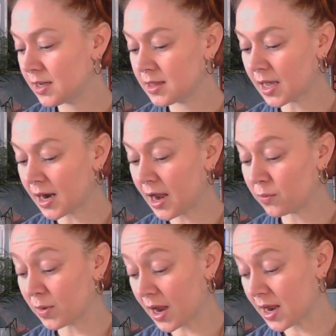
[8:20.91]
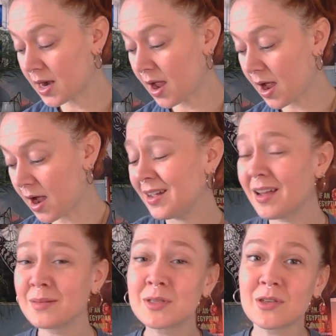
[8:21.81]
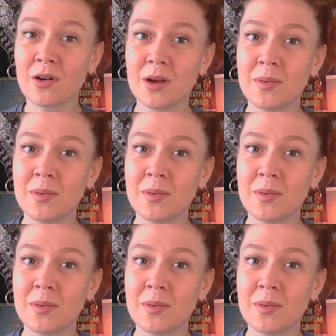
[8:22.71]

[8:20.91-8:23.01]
that I read, I'm sorry,